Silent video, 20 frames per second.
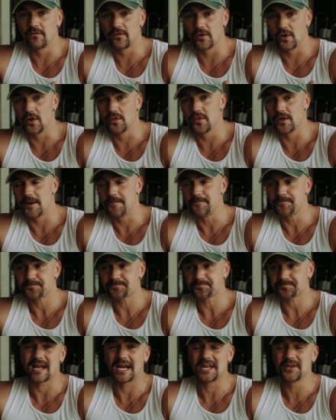of other
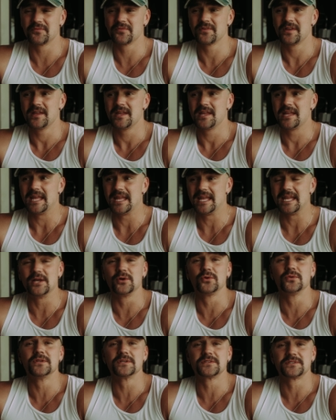kind of
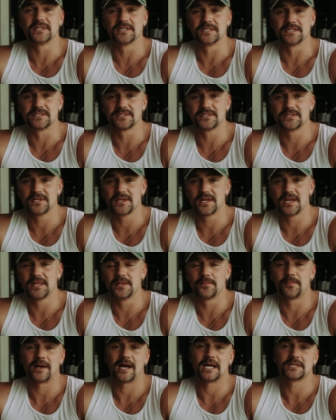illnesses in
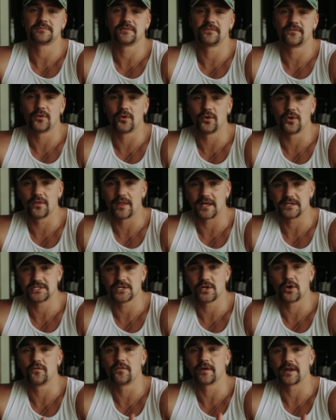the past before that
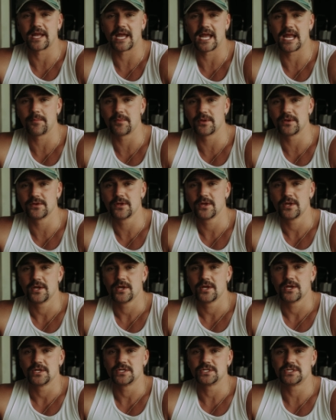she overcame, and
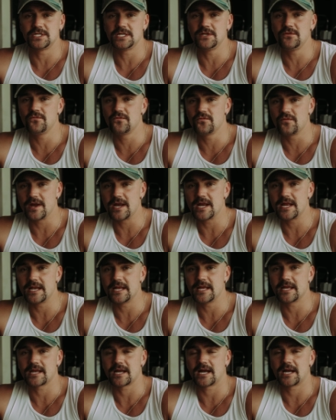she
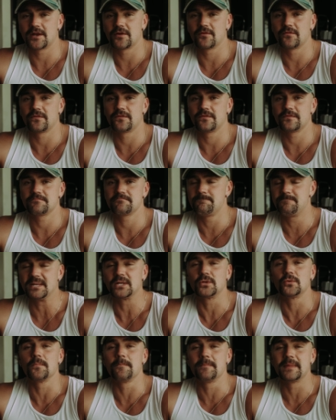really kind of
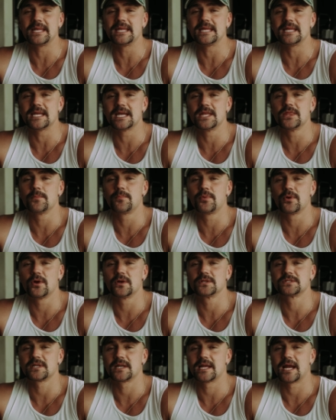built me in the
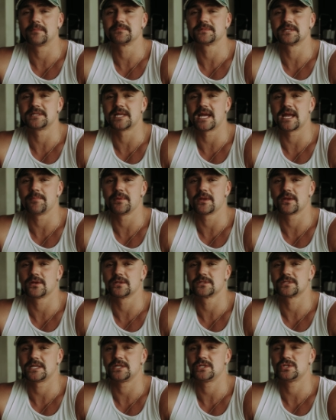person I am today,
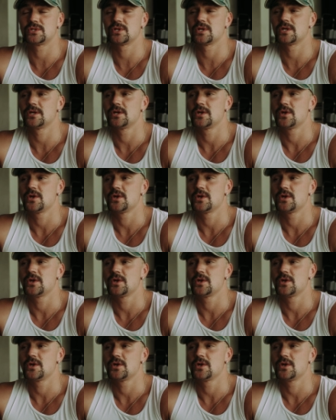because I used to